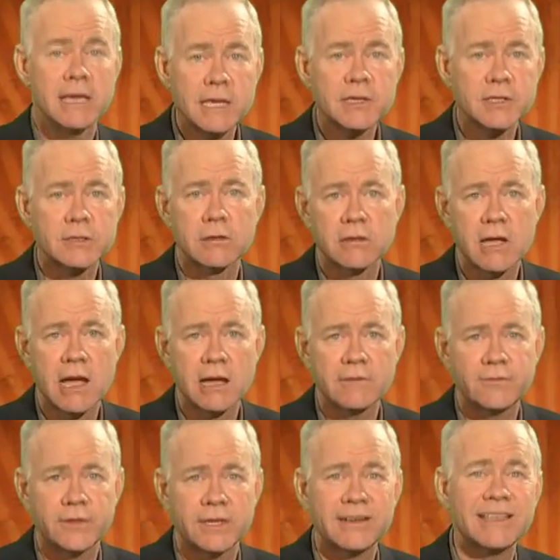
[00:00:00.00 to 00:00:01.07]
he's still
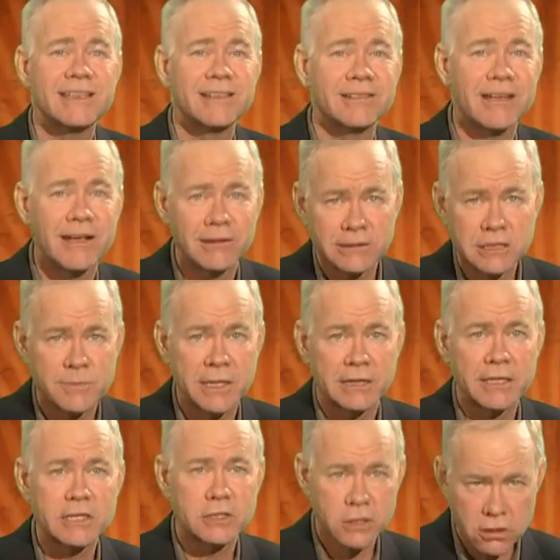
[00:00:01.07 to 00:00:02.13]
confident he'll
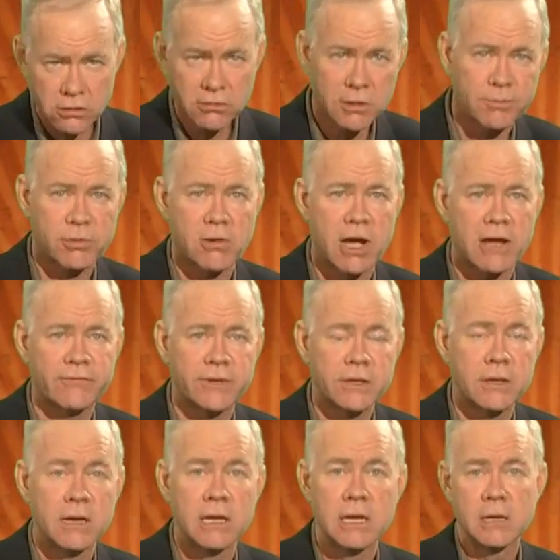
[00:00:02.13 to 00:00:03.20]
ultimately turn a
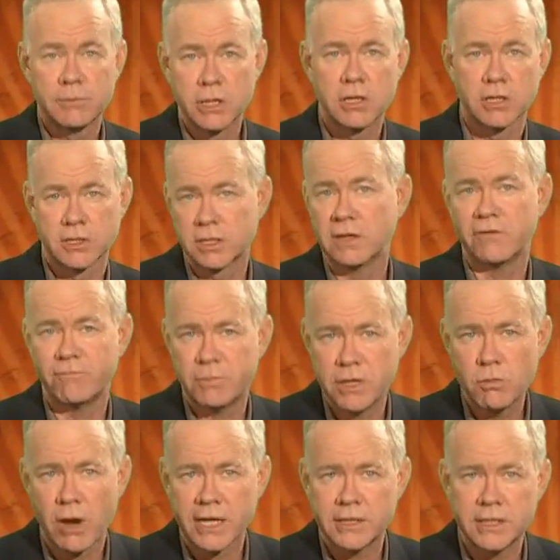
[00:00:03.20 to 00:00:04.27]
profit because of
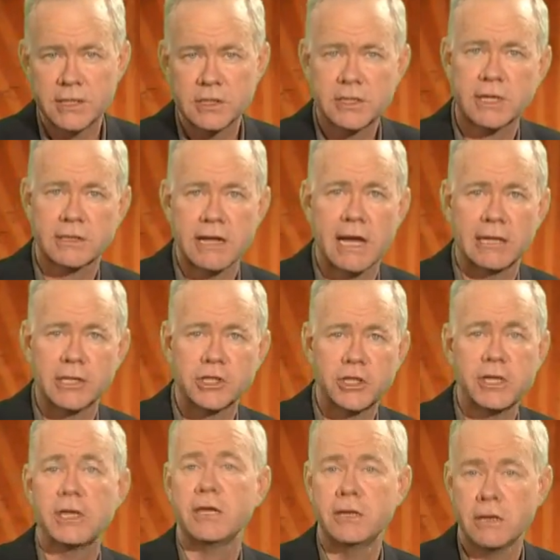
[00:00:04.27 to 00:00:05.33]
BYD's
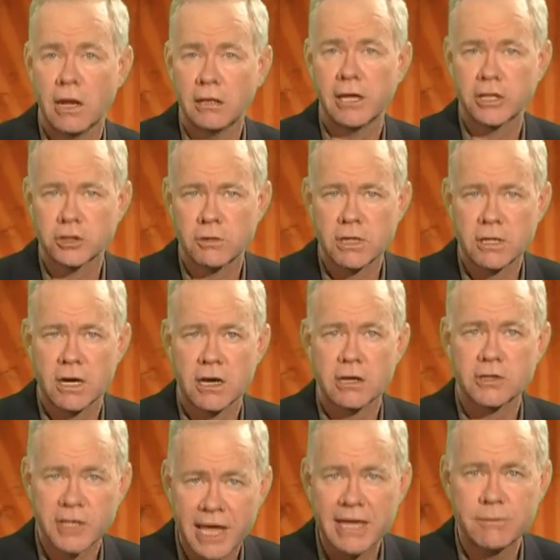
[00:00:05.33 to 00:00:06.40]
technology in electric
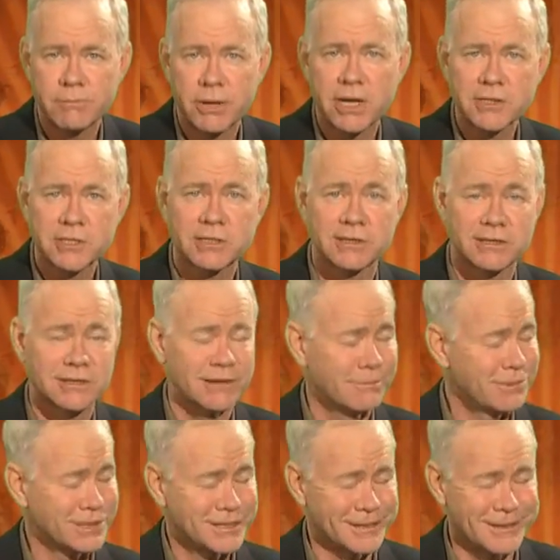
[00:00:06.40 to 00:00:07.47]
cars and buses.
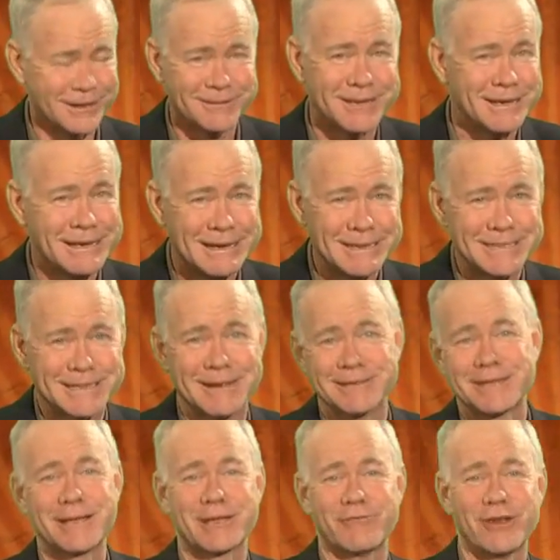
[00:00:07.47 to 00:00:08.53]
But you know, sounds
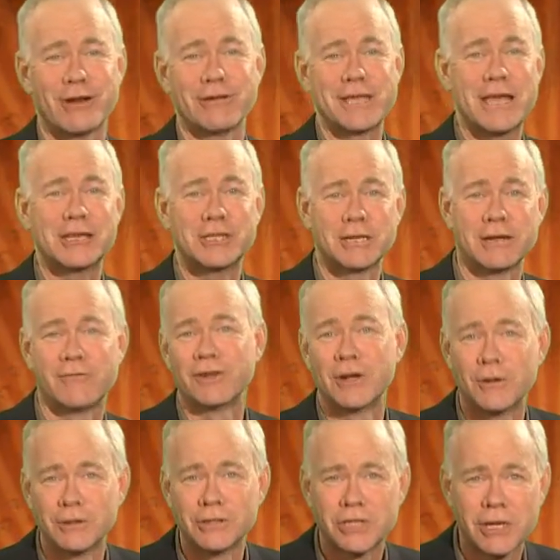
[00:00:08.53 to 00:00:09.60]
like a variation of an
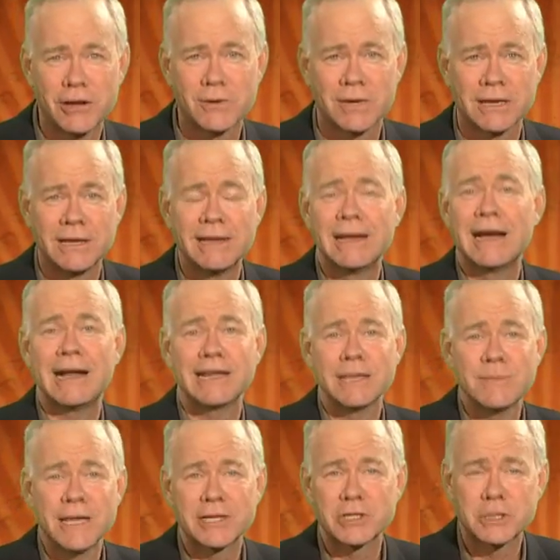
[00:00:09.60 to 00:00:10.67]
old joke. How do you
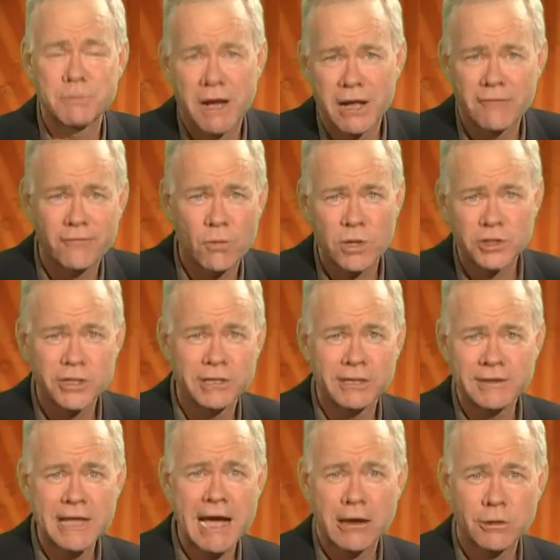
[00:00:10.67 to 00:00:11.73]
make a small fortune
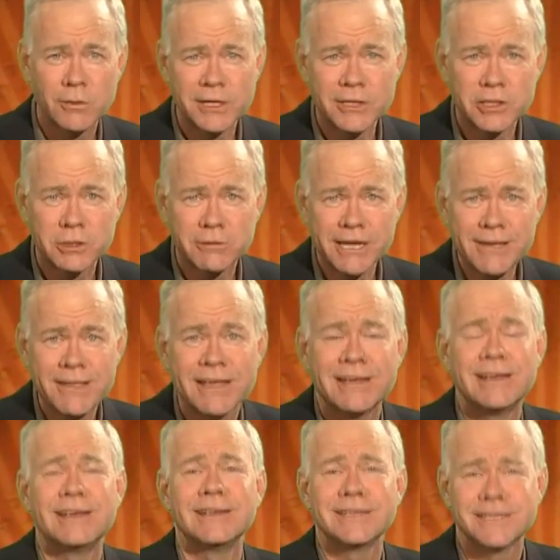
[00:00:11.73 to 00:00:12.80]
in the auto industry?
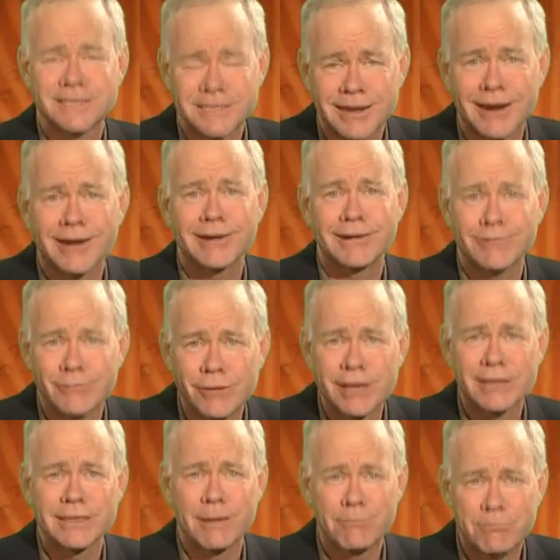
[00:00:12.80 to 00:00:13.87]
Start
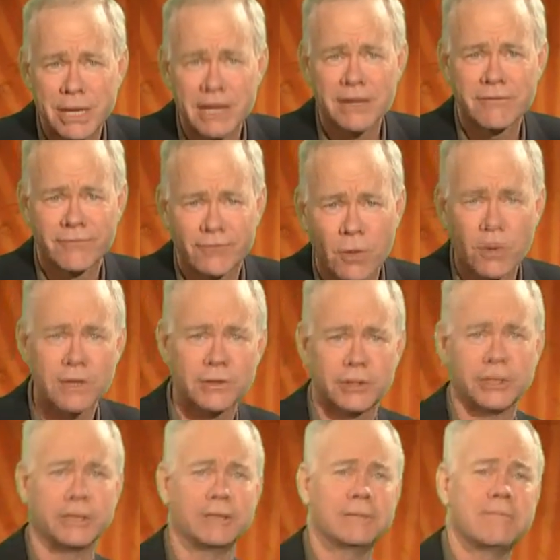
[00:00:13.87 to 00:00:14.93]
with a big
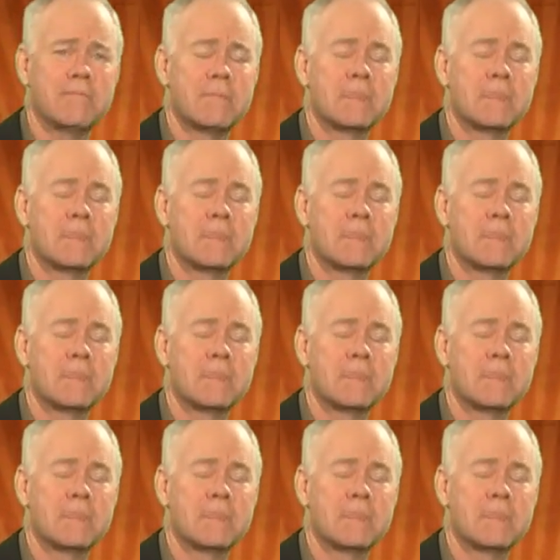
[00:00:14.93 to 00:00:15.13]
fortune.